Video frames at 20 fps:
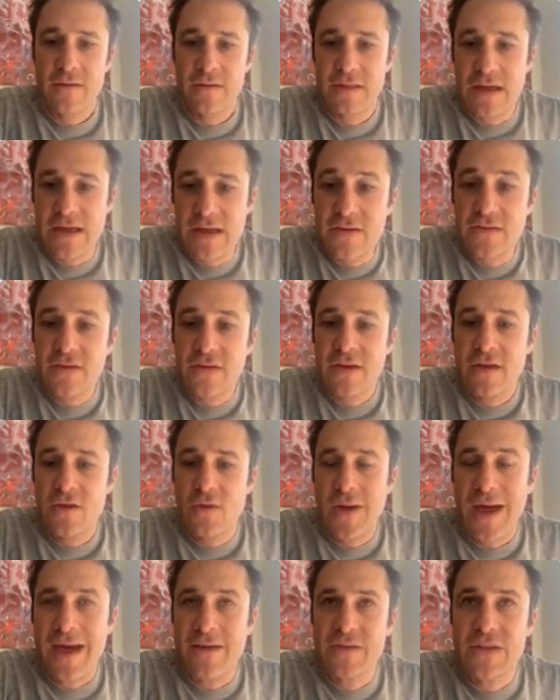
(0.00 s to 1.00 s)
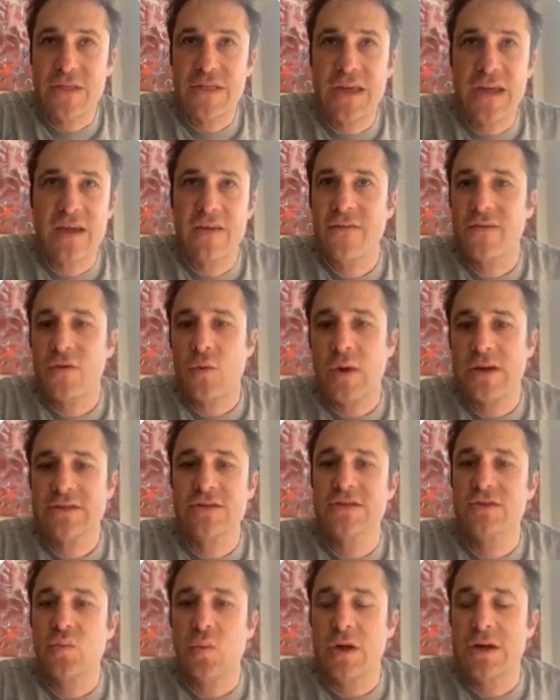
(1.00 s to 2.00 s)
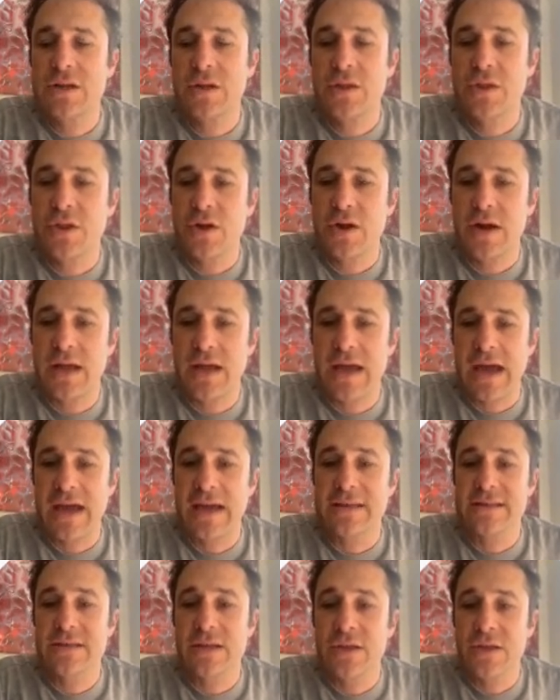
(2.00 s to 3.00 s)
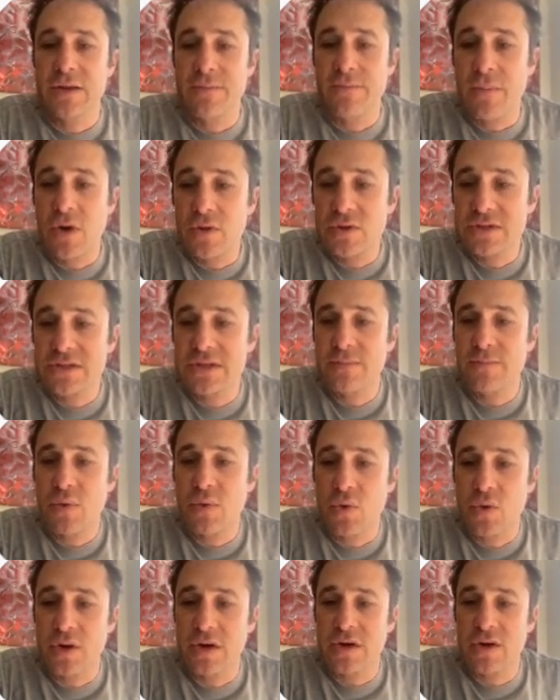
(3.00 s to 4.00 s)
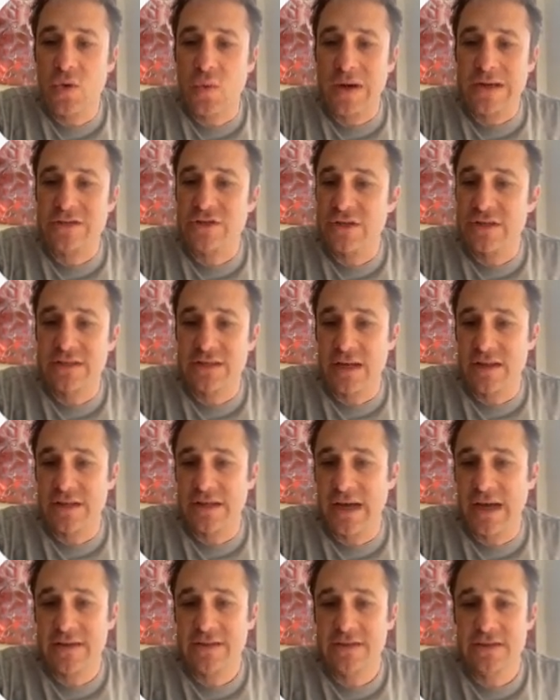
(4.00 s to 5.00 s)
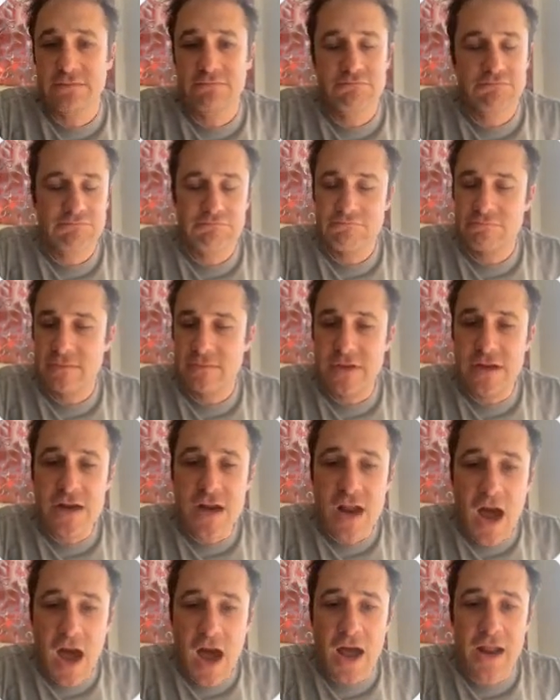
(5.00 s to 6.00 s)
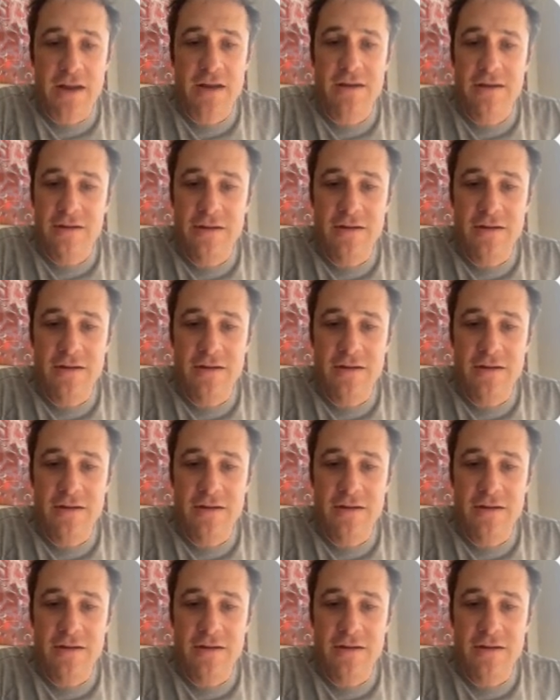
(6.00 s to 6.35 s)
These, you have to think of questions 1 to 30 as the most important questions on the test, not